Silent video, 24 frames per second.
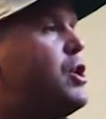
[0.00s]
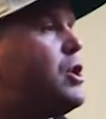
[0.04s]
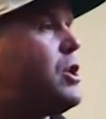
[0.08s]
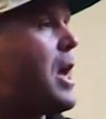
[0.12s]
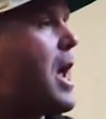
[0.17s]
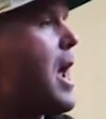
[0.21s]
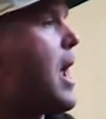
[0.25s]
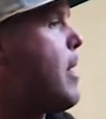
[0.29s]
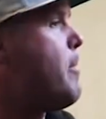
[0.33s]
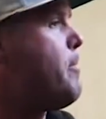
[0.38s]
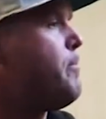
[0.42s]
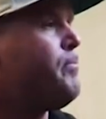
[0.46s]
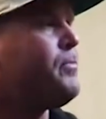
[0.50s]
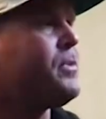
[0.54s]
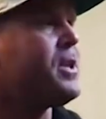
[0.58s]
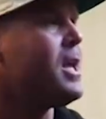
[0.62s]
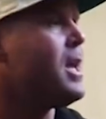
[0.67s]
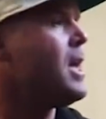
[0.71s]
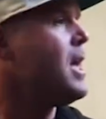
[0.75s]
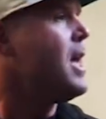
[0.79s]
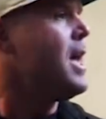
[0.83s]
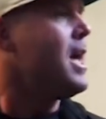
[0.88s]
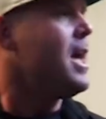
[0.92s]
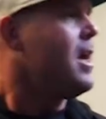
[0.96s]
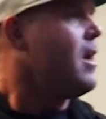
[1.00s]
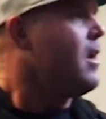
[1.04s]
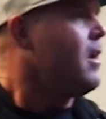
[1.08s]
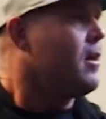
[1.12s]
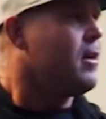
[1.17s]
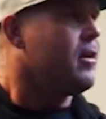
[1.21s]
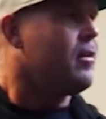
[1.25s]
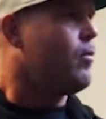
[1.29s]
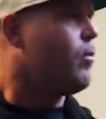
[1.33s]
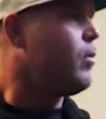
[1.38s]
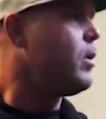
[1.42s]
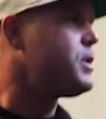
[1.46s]
shape,
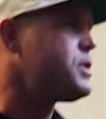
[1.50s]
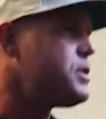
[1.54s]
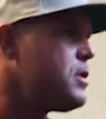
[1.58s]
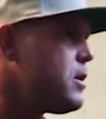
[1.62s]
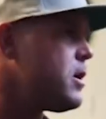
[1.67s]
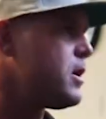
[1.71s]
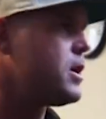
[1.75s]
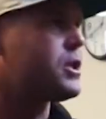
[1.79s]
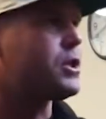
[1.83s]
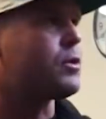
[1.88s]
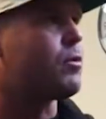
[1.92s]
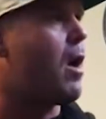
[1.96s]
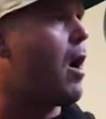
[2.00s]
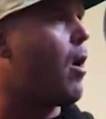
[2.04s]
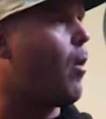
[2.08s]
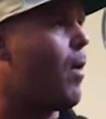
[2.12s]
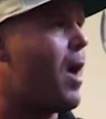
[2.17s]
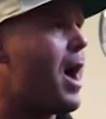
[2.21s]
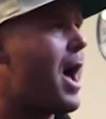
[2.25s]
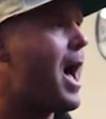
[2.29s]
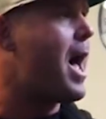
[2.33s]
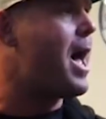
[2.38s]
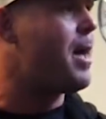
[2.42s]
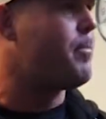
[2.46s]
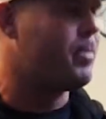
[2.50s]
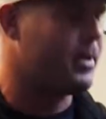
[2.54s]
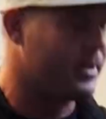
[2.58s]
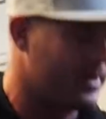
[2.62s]
we're still gonna squat wide,